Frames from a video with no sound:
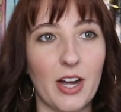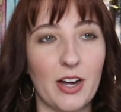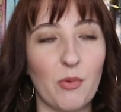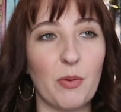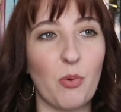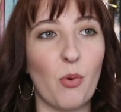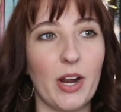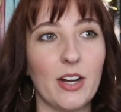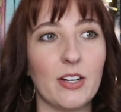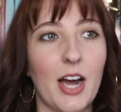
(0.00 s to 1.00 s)
at one
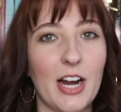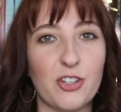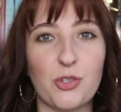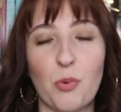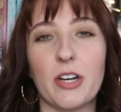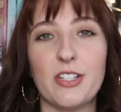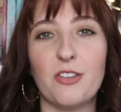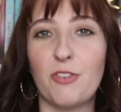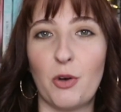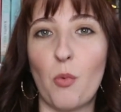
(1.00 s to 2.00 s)
point, I just wanted
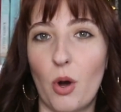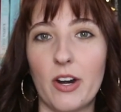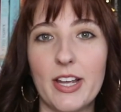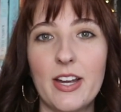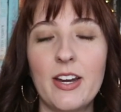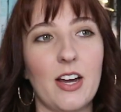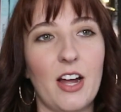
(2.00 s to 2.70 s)
to feel wanted.